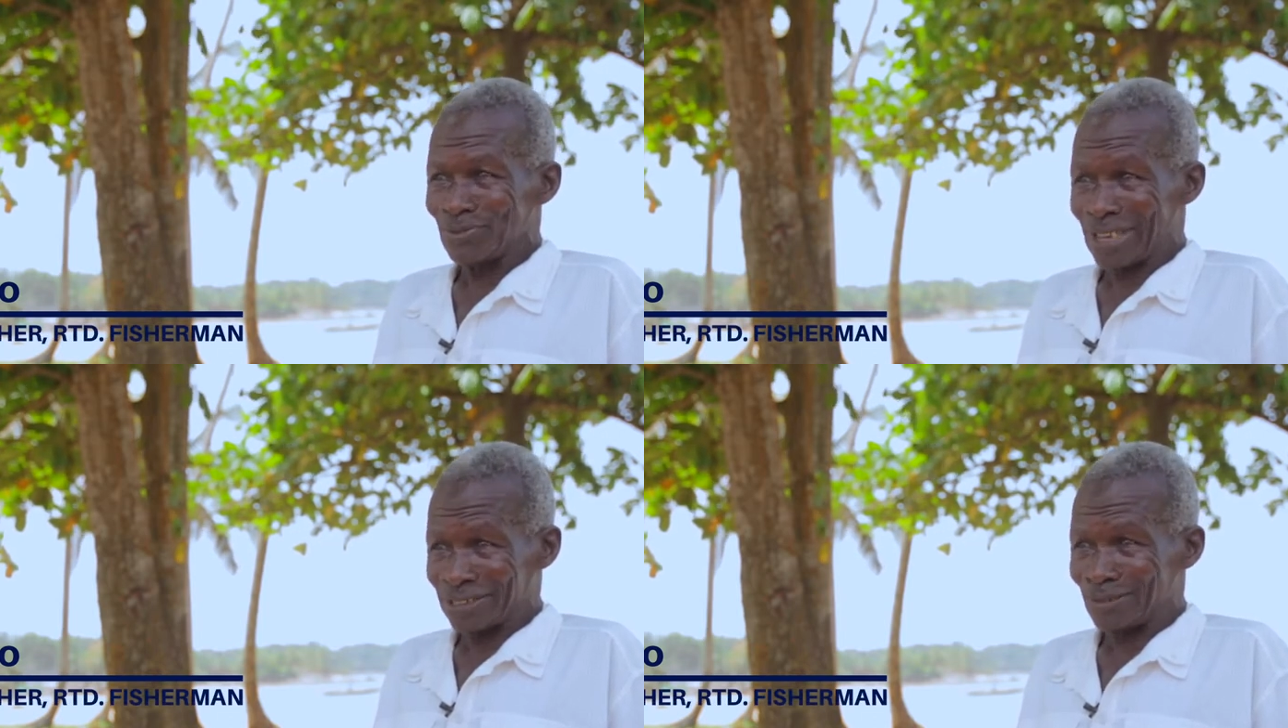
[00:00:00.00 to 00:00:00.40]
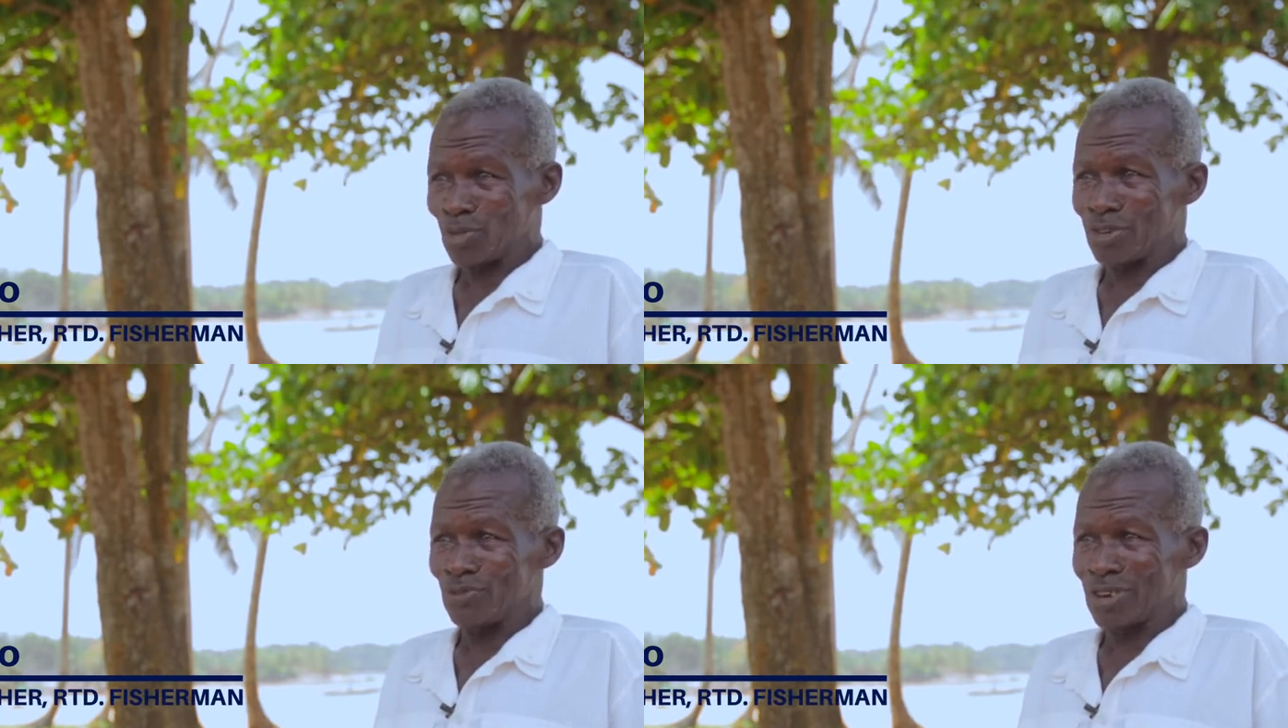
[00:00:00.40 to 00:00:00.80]
I'm a
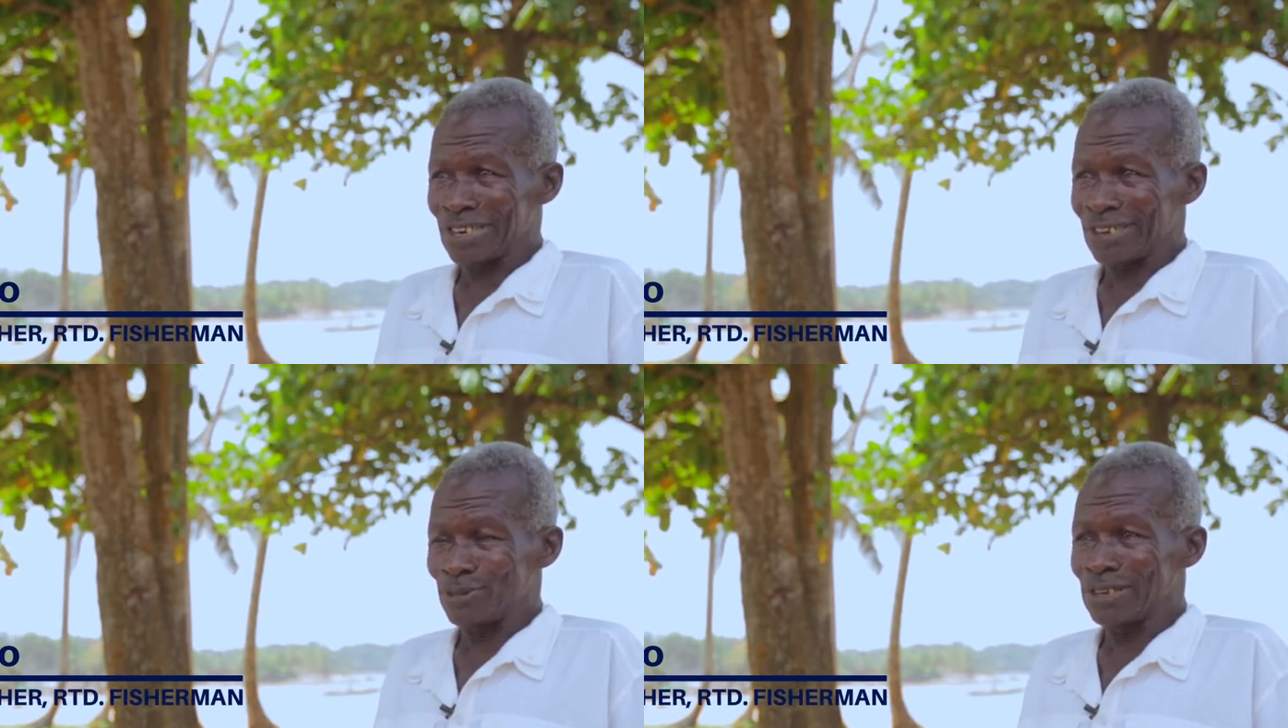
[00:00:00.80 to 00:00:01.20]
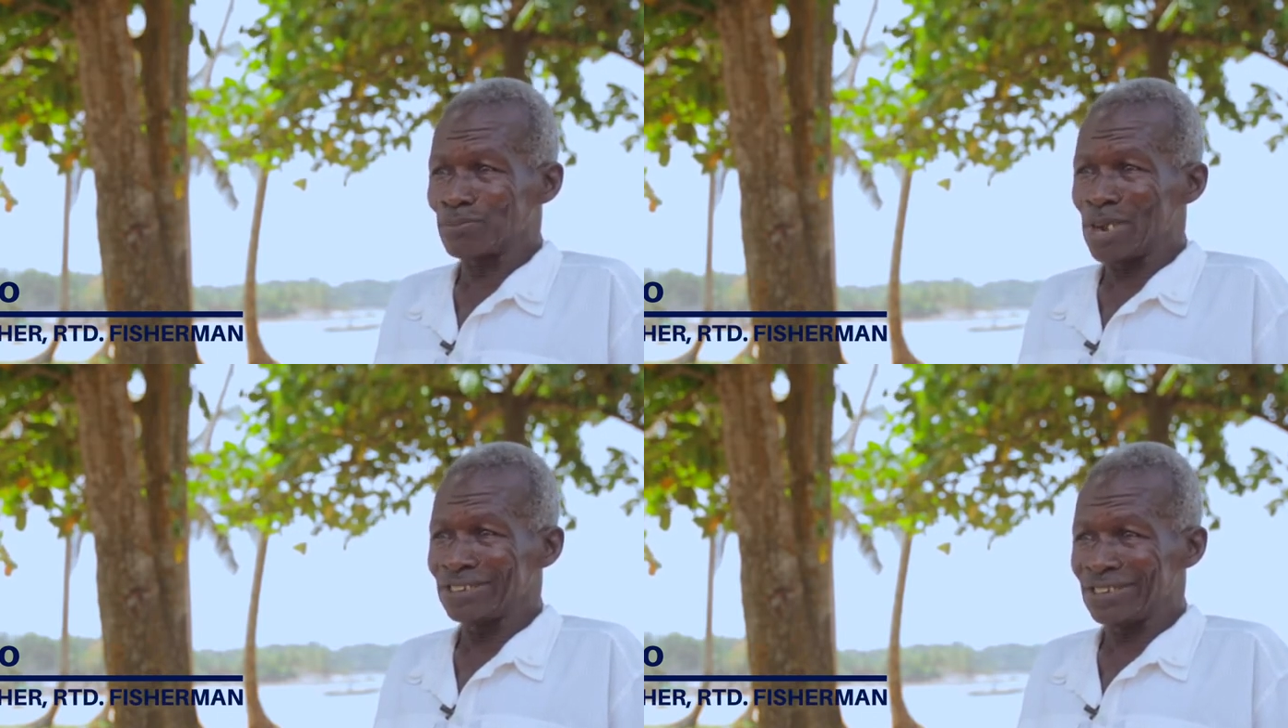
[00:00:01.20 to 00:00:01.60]
fisherman,
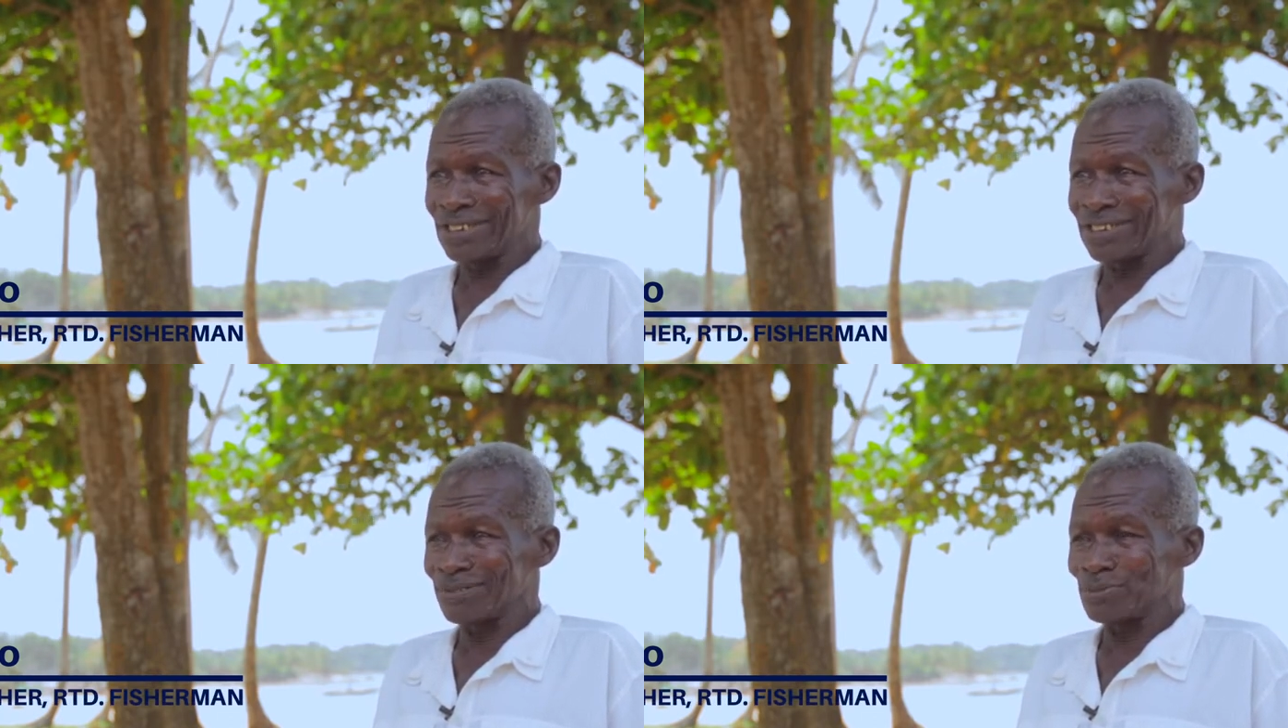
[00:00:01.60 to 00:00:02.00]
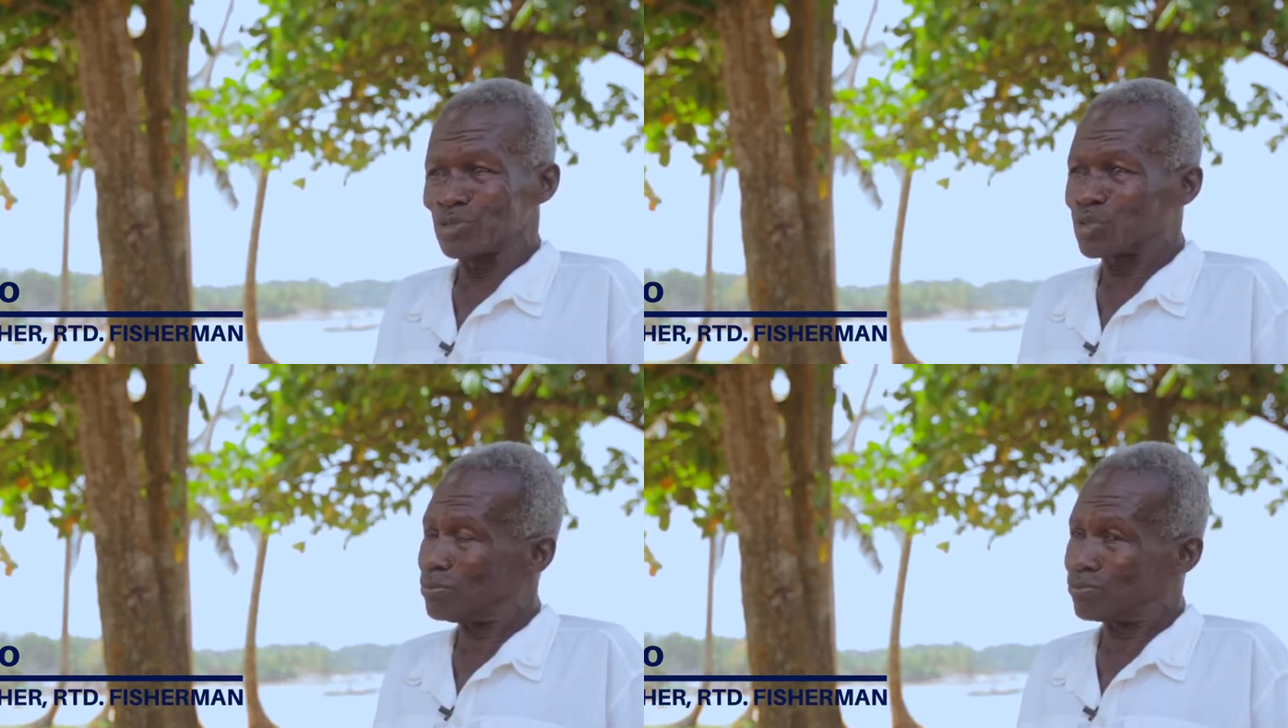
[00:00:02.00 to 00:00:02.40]
but I'm old
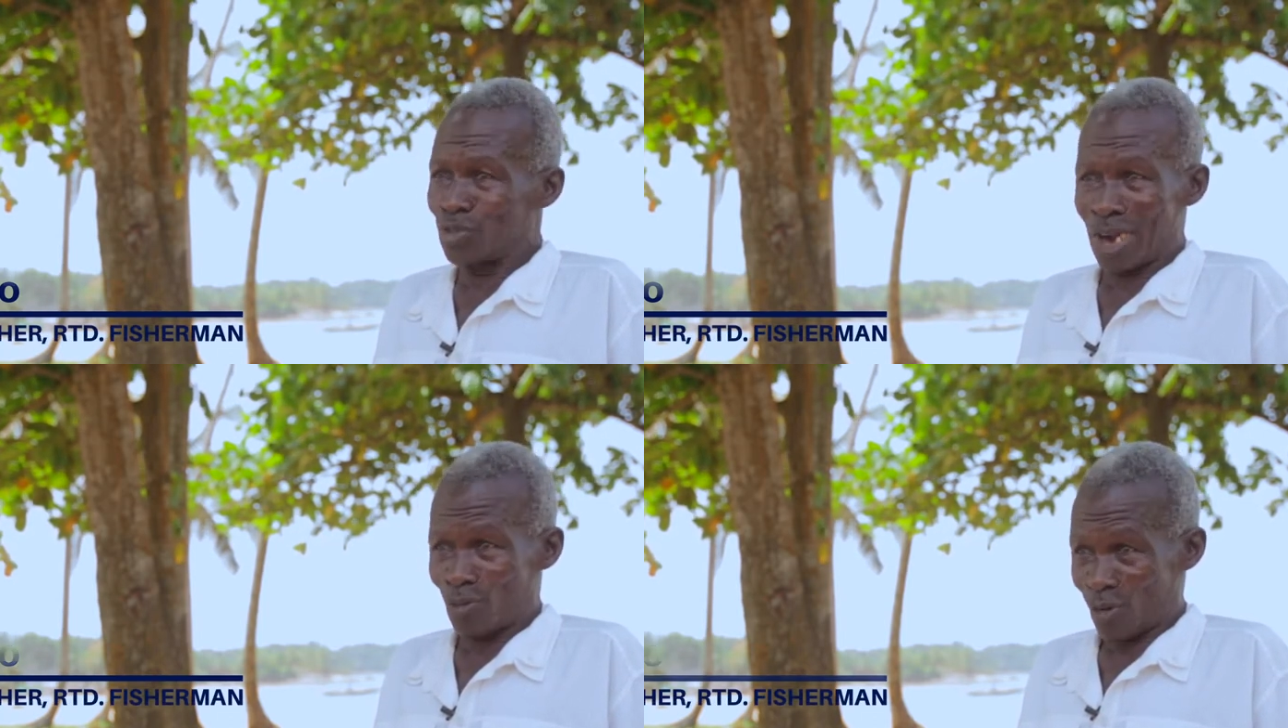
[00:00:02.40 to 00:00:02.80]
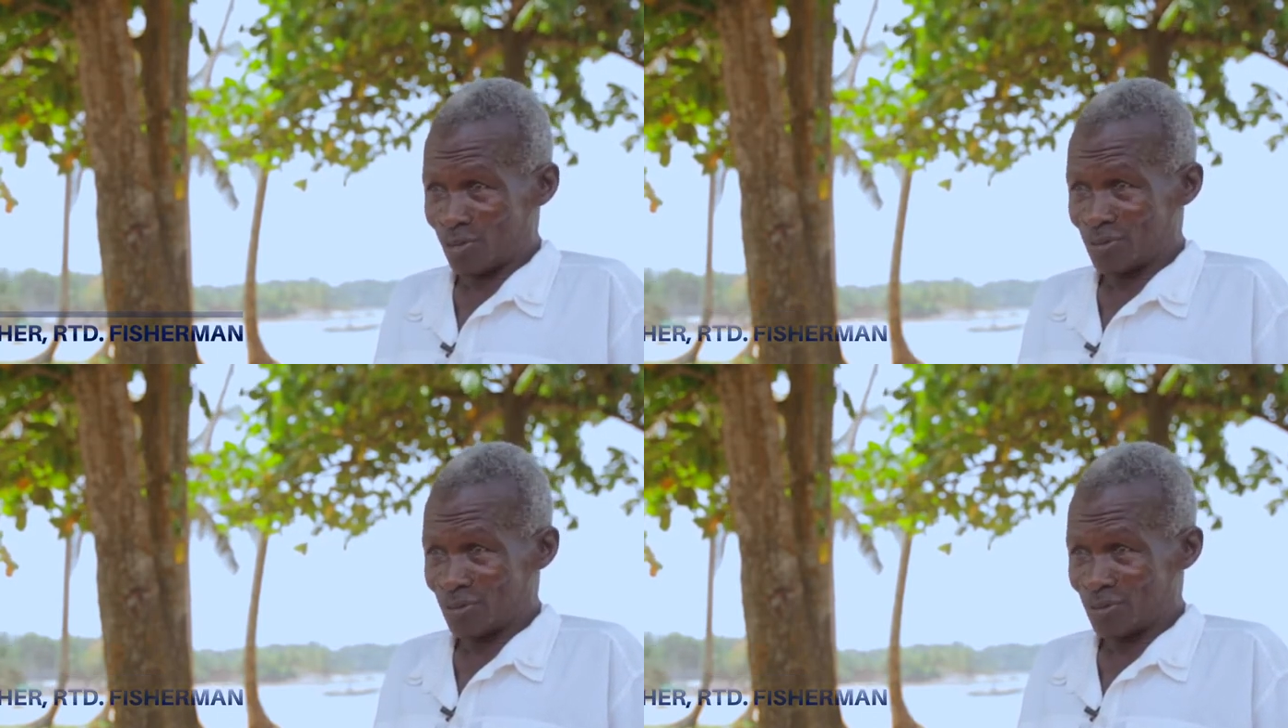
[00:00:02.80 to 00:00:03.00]
now, and this